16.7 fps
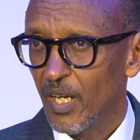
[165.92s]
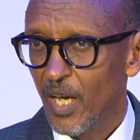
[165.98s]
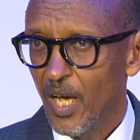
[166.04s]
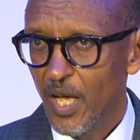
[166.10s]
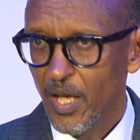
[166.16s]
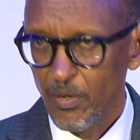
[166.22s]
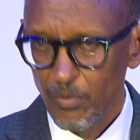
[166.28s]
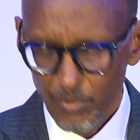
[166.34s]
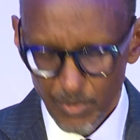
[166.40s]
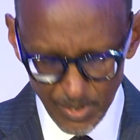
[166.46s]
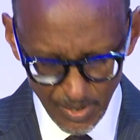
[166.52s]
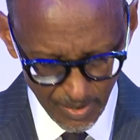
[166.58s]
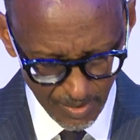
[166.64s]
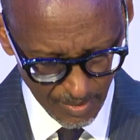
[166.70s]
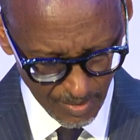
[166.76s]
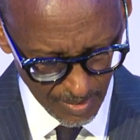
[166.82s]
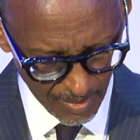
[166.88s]
I
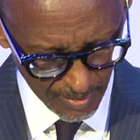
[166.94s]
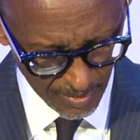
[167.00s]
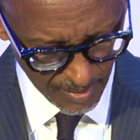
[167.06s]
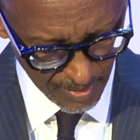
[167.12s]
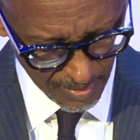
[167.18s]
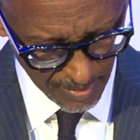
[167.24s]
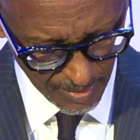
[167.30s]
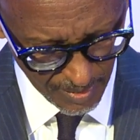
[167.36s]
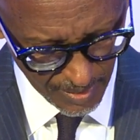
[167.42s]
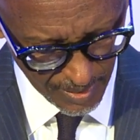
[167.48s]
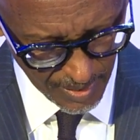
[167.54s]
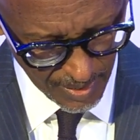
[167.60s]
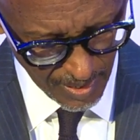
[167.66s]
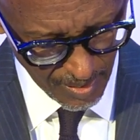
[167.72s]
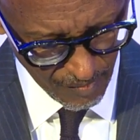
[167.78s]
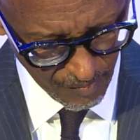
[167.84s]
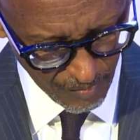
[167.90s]
will
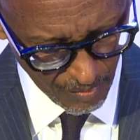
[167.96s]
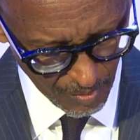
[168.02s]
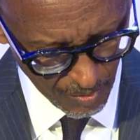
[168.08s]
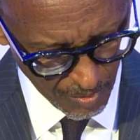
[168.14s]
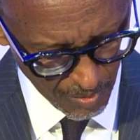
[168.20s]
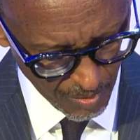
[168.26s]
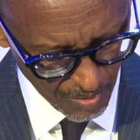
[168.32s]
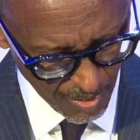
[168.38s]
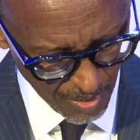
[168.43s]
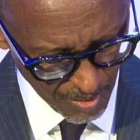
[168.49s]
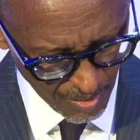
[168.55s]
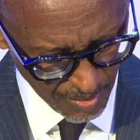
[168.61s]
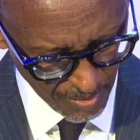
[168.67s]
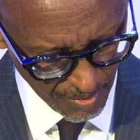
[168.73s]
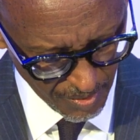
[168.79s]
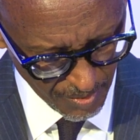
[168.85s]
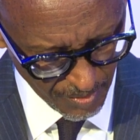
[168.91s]
save you
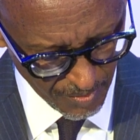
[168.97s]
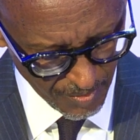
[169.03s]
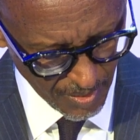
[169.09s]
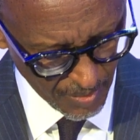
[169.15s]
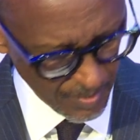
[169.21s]
the